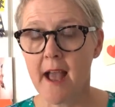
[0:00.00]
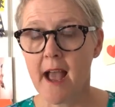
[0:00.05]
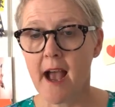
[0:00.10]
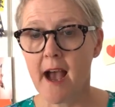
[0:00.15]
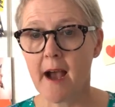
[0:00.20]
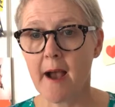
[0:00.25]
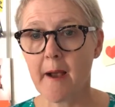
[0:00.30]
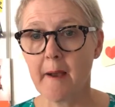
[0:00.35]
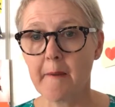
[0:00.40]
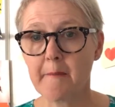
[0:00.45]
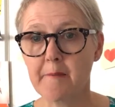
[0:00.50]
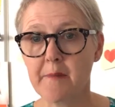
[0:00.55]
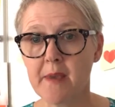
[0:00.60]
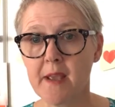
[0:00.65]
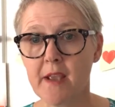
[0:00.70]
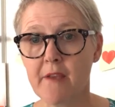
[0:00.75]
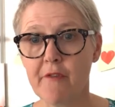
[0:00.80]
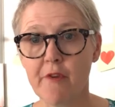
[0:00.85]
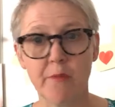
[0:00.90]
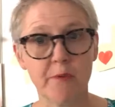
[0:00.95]

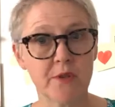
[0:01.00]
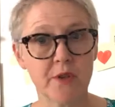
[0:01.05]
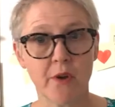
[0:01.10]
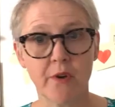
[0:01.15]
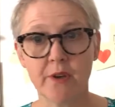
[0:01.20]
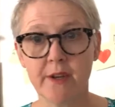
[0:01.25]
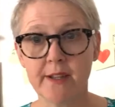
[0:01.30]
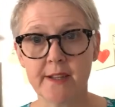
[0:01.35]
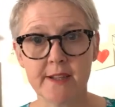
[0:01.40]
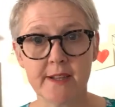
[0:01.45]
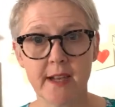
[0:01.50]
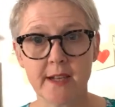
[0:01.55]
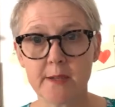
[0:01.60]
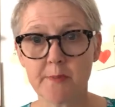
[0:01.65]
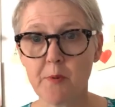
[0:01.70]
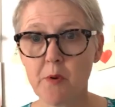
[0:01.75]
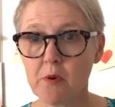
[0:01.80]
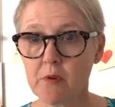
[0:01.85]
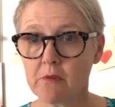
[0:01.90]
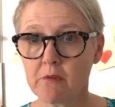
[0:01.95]
If it was only the
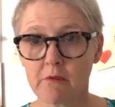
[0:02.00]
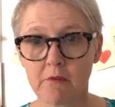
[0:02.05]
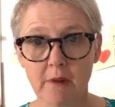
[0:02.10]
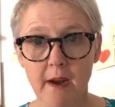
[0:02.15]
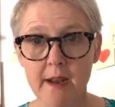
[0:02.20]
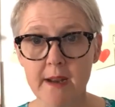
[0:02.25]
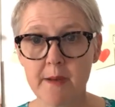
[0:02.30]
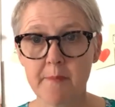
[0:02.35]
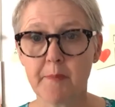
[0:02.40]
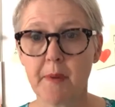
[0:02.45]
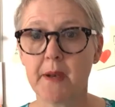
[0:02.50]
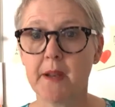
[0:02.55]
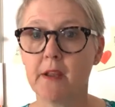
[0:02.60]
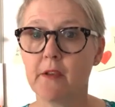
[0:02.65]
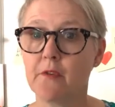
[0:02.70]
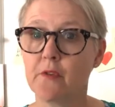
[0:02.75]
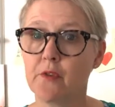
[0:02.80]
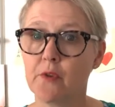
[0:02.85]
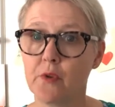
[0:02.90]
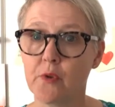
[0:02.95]
textbook, great, but
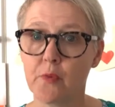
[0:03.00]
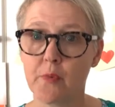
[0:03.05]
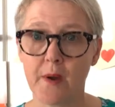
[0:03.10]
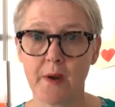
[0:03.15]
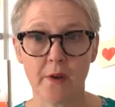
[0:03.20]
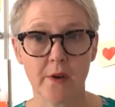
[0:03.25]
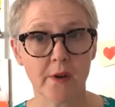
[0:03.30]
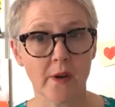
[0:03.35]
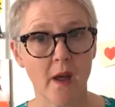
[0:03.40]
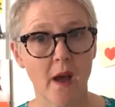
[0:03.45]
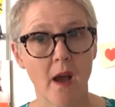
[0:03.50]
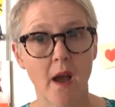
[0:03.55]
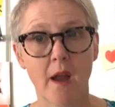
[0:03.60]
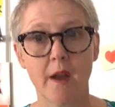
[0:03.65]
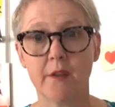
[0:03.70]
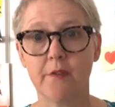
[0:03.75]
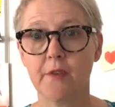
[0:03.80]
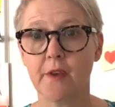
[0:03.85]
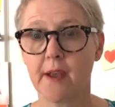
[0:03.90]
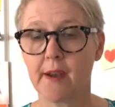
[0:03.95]
if you went online,
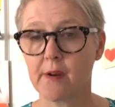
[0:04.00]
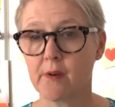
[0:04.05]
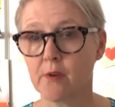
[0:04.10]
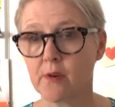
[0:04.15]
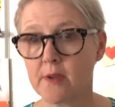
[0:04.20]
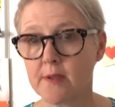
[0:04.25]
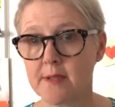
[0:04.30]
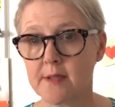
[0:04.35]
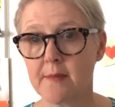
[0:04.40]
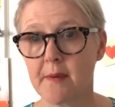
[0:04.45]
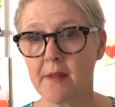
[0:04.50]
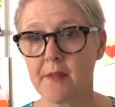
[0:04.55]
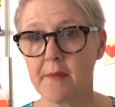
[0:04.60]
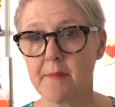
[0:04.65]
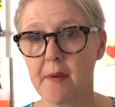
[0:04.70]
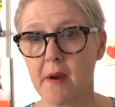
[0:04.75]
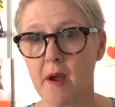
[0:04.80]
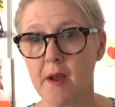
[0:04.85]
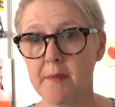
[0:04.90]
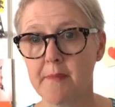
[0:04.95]
if you had a look at some other
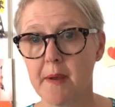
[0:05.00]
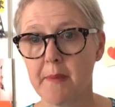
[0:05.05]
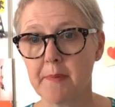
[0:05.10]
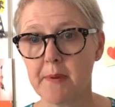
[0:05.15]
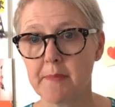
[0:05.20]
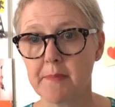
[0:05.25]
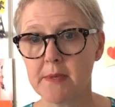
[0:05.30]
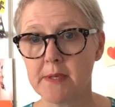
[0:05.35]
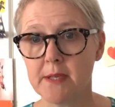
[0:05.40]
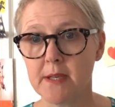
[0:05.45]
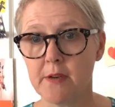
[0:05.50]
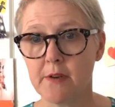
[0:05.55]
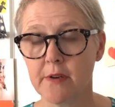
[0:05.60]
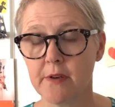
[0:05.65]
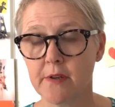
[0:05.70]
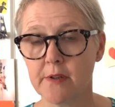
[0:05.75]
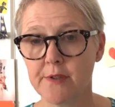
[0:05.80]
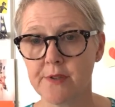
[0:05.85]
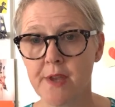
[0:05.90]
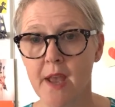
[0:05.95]
mind mapping
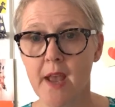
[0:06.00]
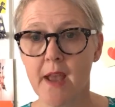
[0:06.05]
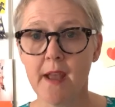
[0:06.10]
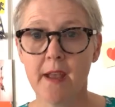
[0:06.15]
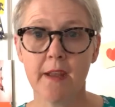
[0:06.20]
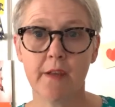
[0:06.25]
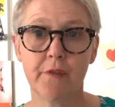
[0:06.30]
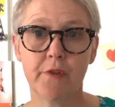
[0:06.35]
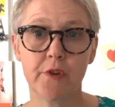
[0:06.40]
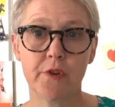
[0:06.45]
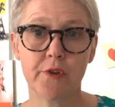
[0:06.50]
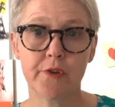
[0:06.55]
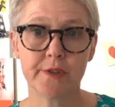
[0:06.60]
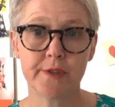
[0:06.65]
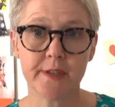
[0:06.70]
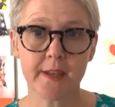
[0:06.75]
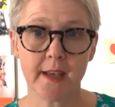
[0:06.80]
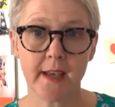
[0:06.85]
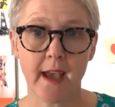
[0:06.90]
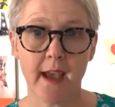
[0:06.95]
materials, if you
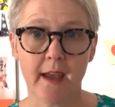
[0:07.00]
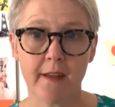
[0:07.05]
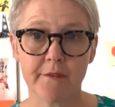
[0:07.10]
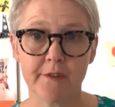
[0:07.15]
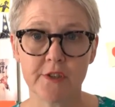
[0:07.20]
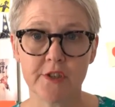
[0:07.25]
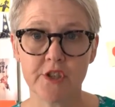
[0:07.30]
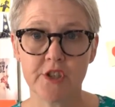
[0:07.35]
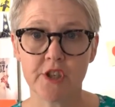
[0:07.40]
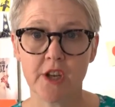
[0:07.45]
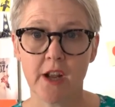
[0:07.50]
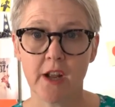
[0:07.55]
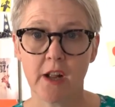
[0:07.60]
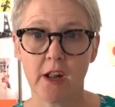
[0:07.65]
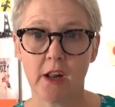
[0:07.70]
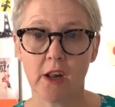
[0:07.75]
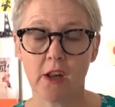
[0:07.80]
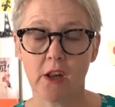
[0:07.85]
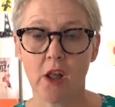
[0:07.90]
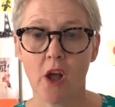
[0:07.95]
used the Canvas
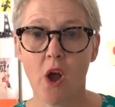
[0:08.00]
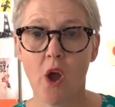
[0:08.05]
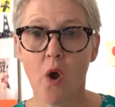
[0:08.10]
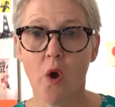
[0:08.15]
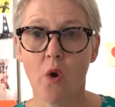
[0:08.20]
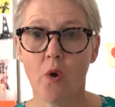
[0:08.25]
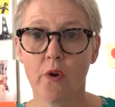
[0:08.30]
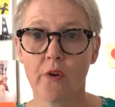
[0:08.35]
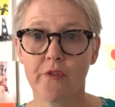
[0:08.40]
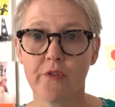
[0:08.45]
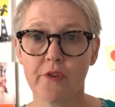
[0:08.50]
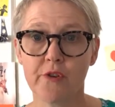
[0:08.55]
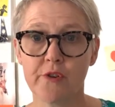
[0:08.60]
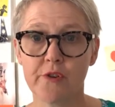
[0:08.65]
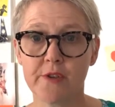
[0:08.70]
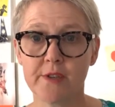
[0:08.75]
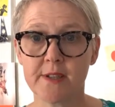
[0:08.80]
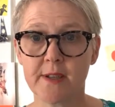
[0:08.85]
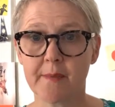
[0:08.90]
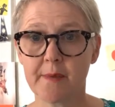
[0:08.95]
shell, or if you
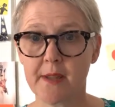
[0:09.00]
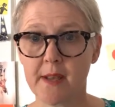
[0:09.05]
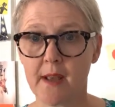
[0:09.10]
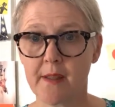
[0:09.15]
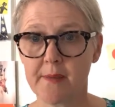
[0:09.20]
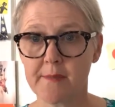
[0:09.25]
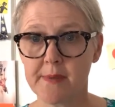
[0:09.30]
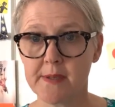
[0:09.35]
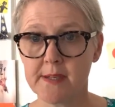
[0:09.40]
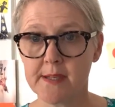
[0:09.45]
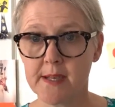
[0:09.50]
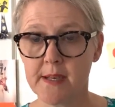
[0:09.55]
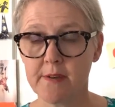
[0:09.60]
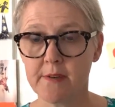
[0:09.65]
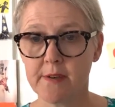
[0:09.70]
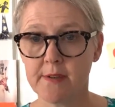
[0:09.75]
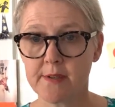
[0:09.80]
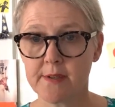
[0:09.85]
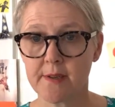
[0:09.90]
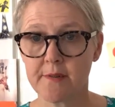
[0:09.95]
use some of the other
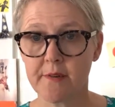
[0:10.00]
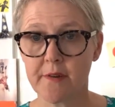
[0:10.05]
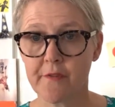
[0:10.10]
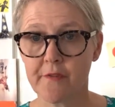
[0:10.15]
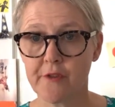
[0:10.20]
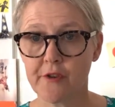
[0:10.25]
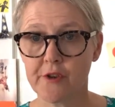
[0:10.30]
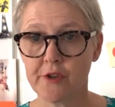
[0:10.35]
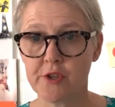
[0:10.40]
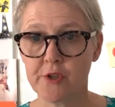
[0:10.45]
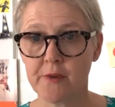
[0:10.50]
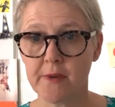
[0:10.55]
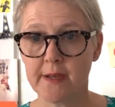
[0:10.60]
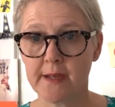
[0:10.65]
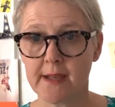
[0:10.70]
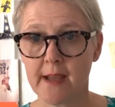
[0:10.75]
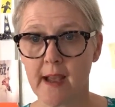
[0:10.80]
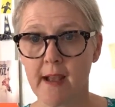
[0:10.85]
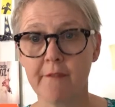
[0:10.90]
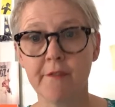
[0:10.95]
materials that are referred to in
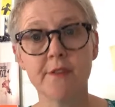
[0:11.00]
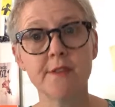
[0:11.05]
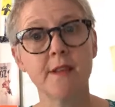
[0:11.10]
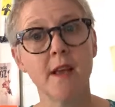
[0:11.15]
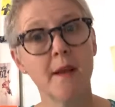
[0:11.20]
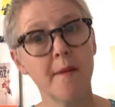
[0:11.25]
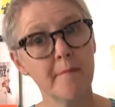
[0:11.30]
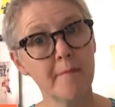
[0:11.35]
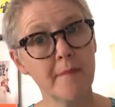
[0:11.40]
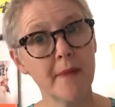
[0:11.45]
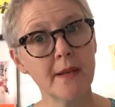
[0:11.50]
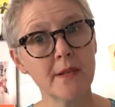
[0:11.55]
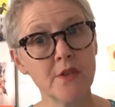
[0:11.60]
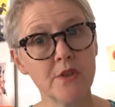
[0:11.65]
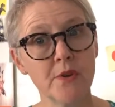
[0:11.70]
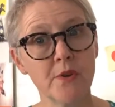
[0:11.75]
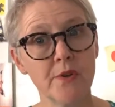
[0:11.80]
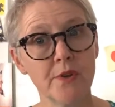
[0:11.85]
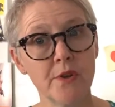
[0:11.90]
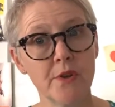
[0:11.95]
Canvas, make
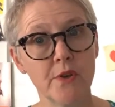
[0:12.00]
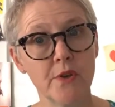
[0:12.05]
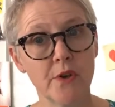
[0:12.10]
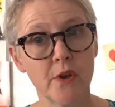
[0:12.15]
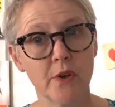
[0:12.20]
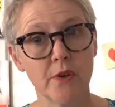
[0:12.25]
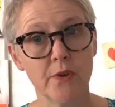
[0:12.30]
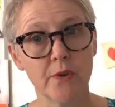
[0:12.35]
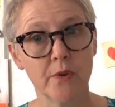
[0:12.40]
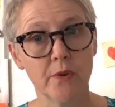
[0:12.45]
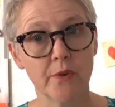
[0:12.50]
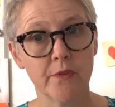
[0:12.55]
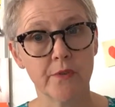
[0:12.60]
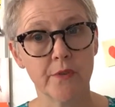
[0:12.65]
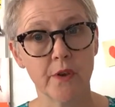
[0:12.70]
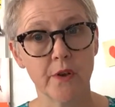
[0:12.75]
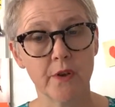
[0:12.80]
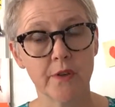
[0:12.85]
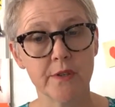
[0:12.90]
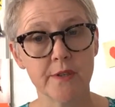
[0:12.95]
sure that you note all of
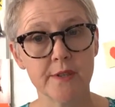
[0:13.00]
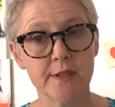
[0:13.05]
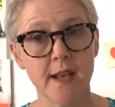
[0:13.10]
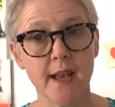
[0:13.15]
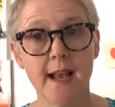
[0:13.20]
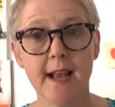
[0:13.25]
those.